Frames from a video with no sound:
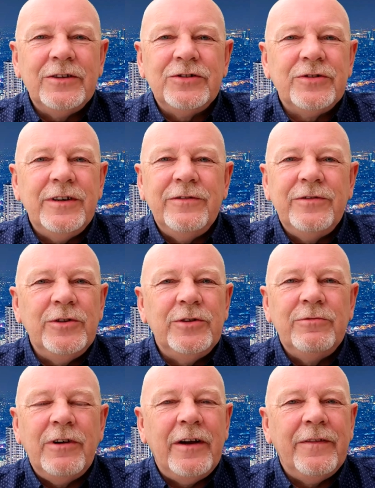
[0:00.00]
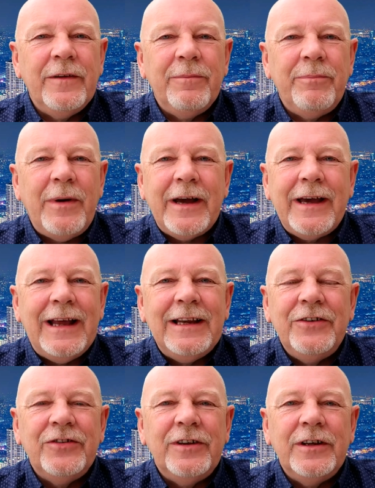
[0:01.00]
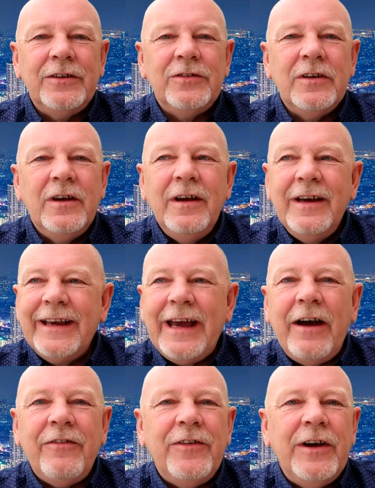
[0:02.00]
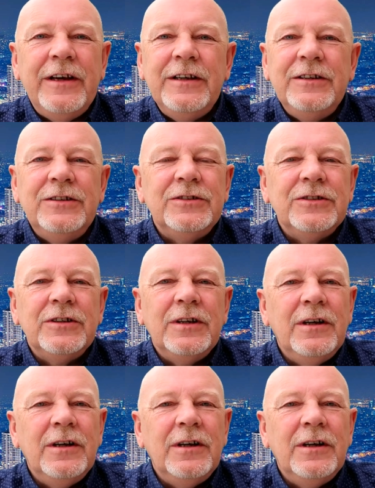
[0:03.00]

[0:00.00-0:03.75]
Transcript: and street food around the back alleys and things, cafes.